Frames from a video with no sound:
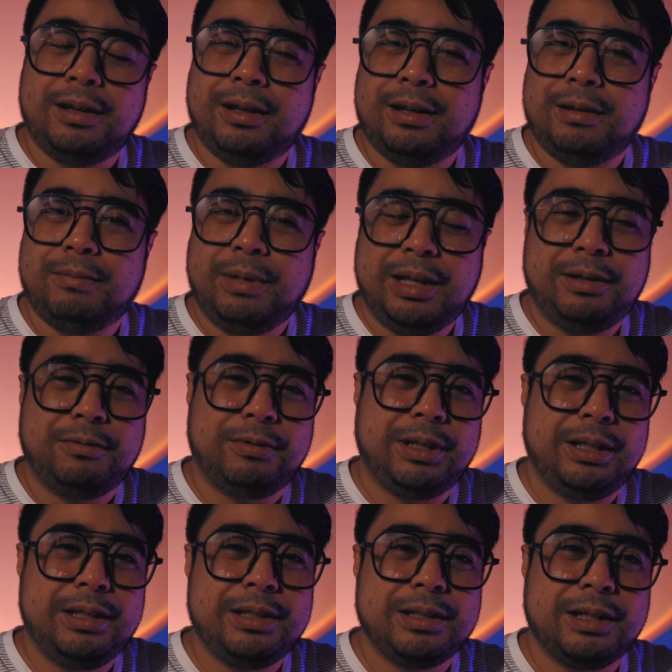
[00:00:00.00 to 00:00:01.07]

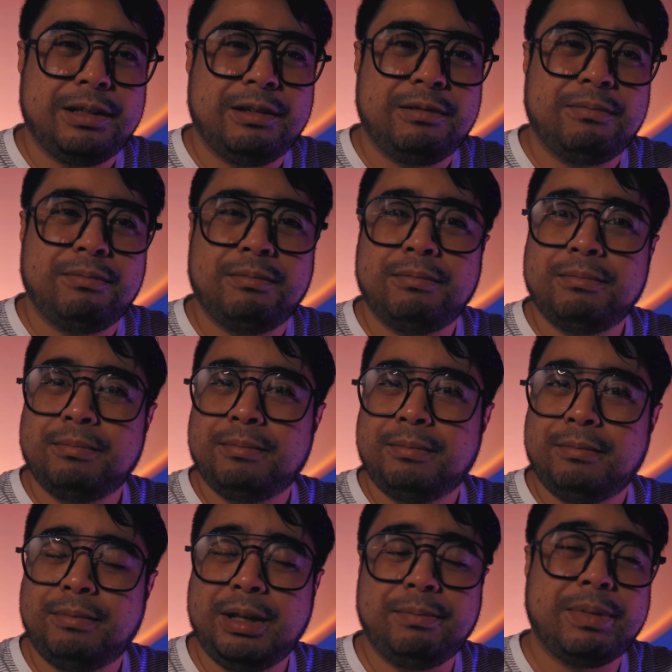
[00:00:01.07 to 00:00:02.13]

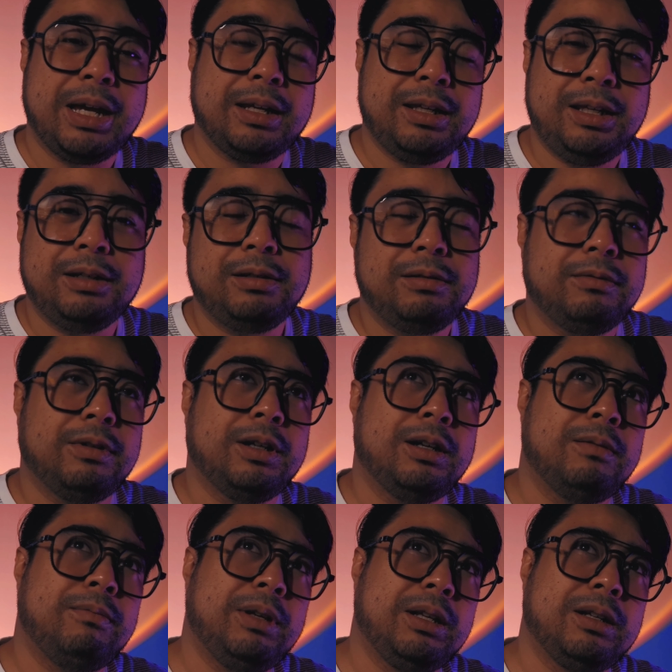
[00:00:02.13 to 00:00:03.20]
Been back here.
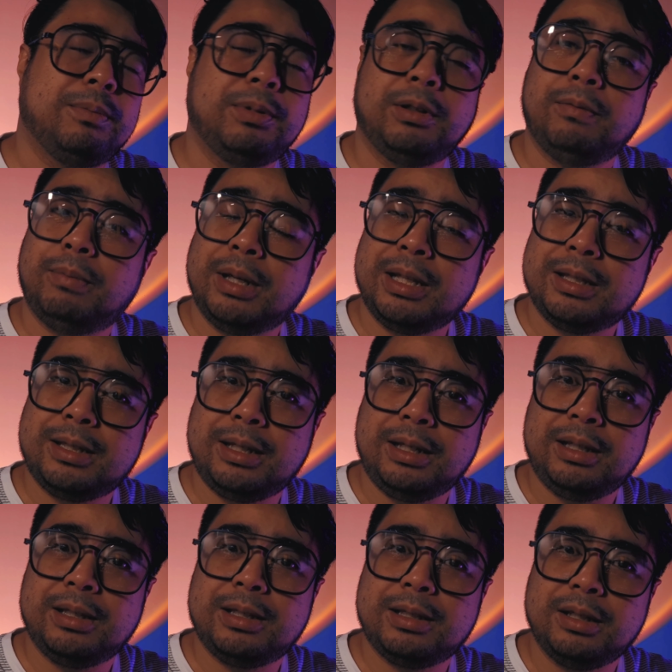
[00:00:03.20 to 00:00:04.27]
Been a couple of months
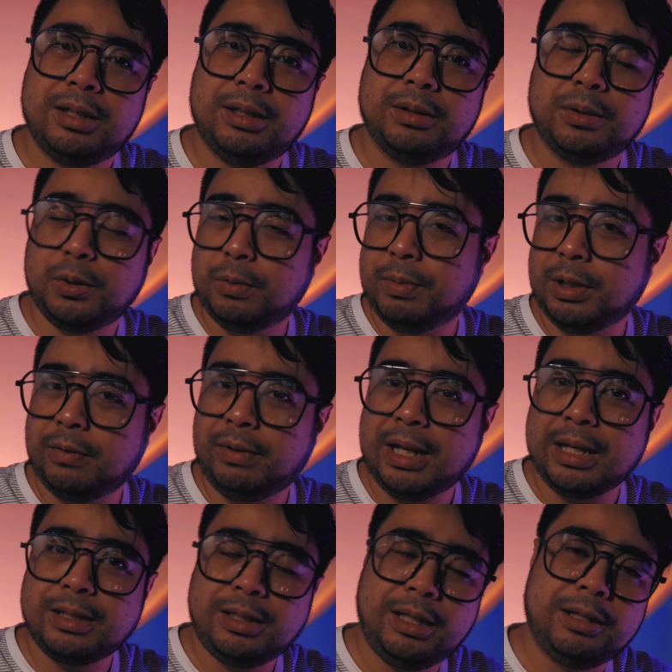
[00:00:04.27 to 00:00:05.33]
since October of
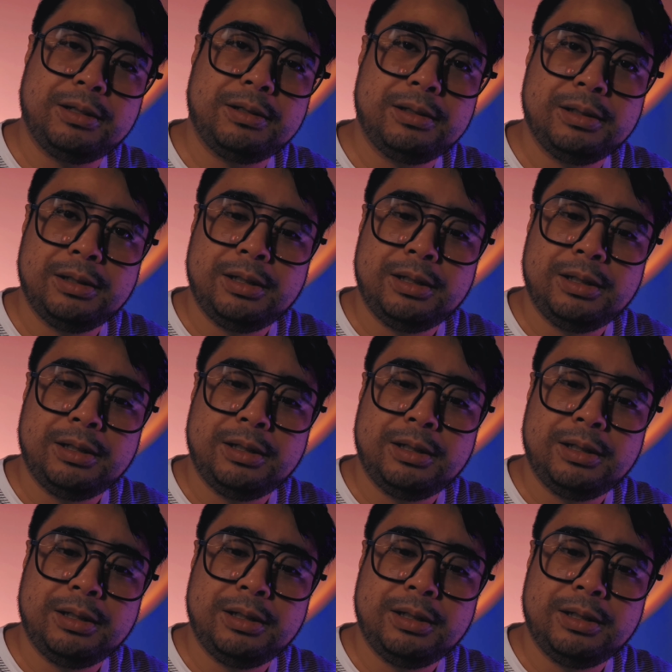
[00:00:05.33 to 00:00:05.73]
last year,